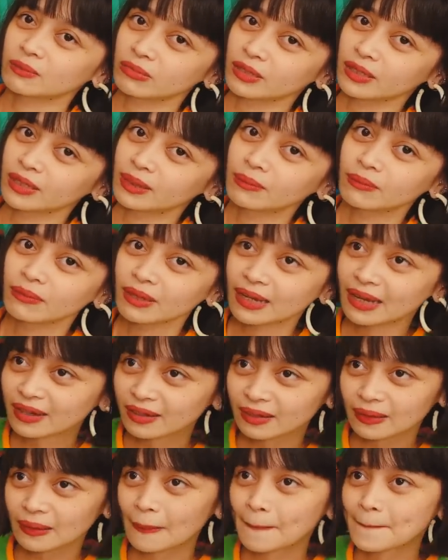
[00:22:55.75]
plain
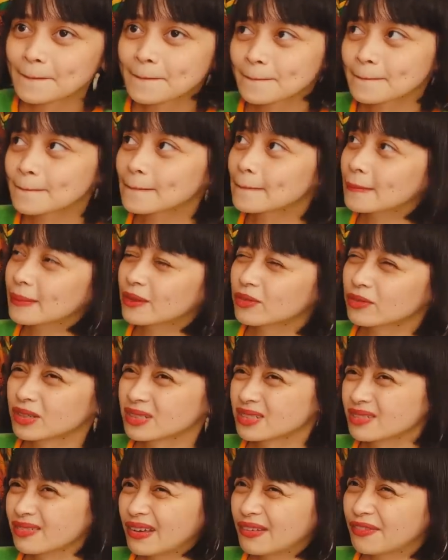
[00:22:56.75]
black. What
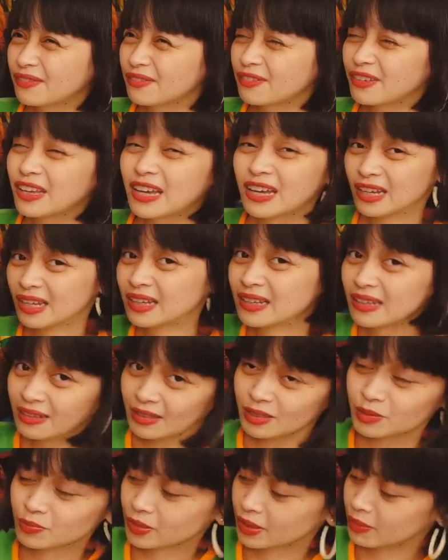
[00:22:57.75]
else do I have? Yeah,
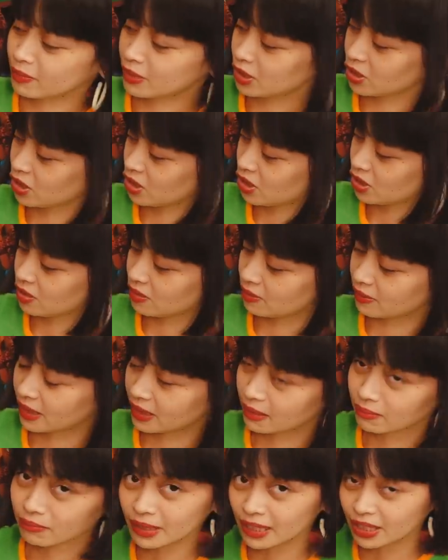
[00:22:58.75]
that's pretty much
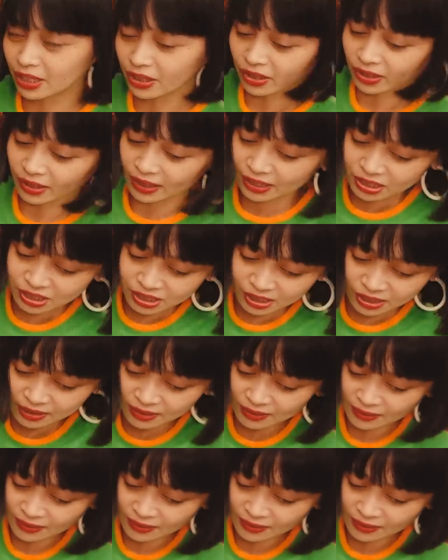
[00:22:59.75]
my mini collection.